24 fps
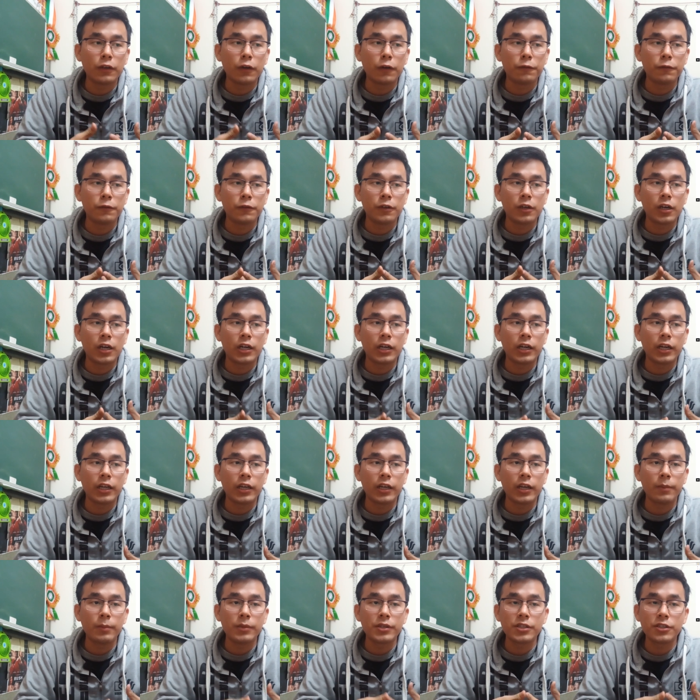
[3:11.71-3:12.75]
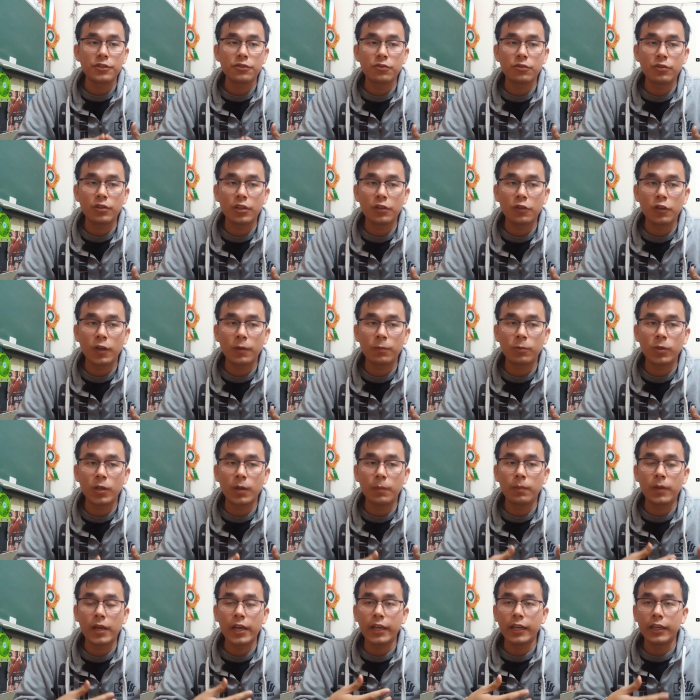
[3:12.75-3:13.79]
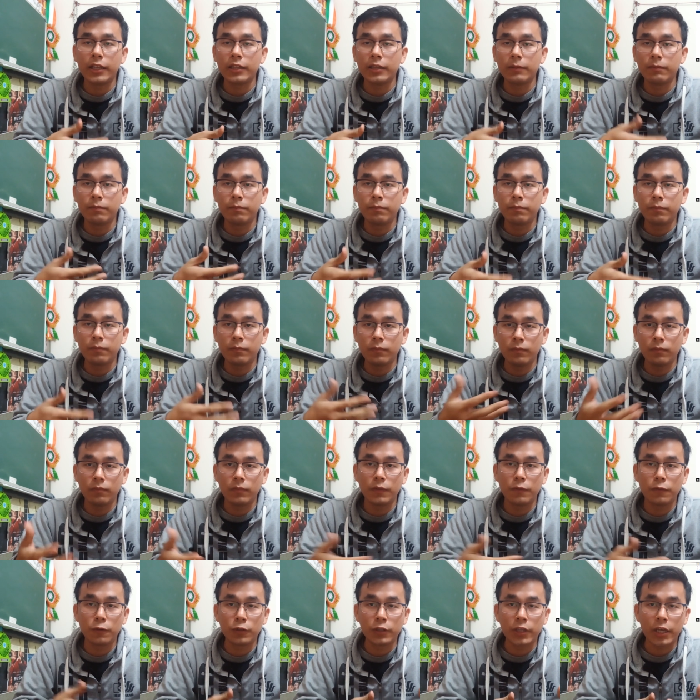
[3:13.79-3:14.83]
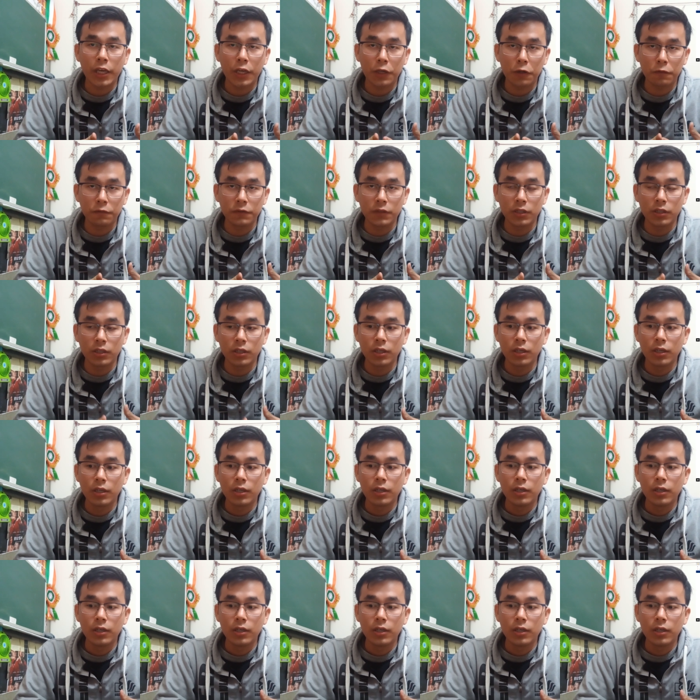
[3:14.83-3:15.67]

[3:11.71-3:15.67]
If you are a MSc student, you have to apply before the end of the